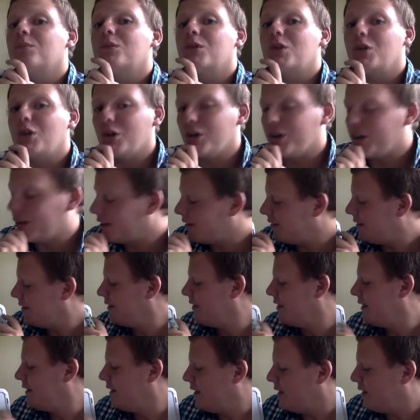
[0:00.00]
Good.
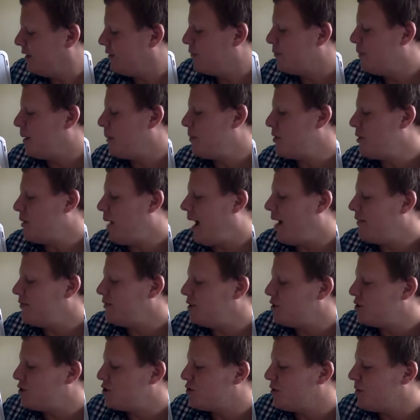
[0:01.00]
Remember, you have to
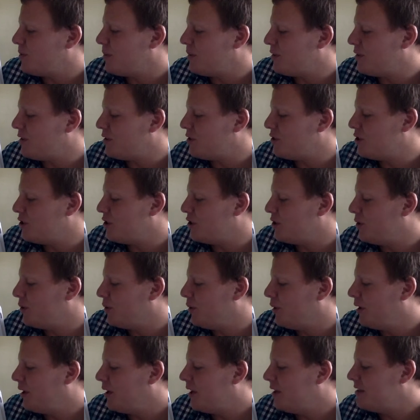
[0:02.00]
distribute the
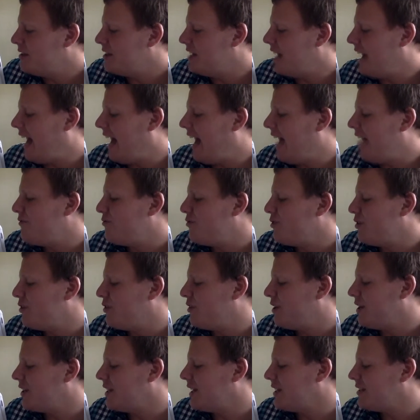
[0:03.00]
2 to
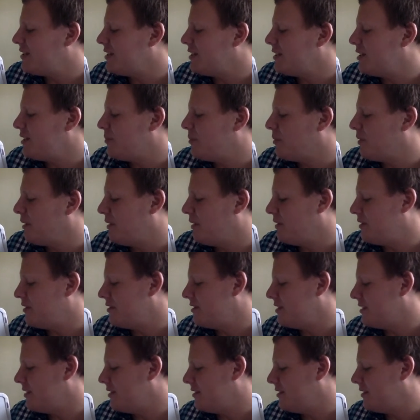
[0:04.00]
everything that's in the
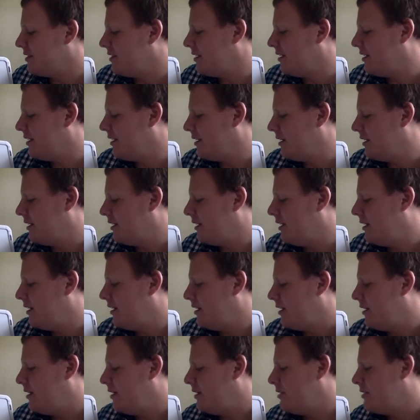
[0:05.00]
parentheses.
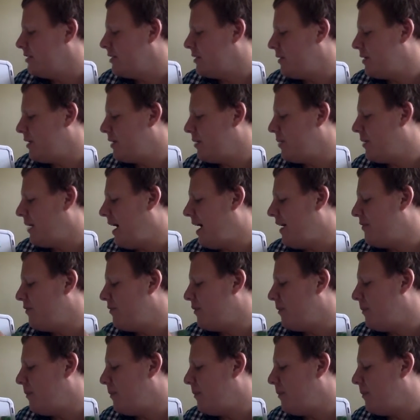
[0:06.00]
So here we'll have